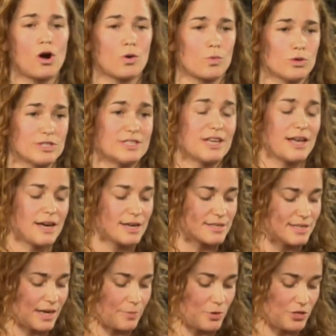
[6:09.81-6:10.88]
art world
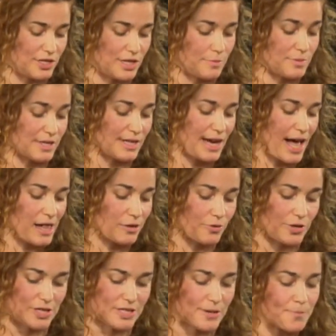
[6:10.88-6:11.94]
settings like museums and
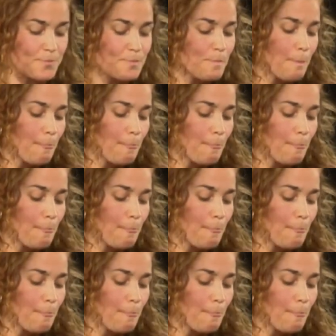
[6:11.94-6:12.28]
galleries,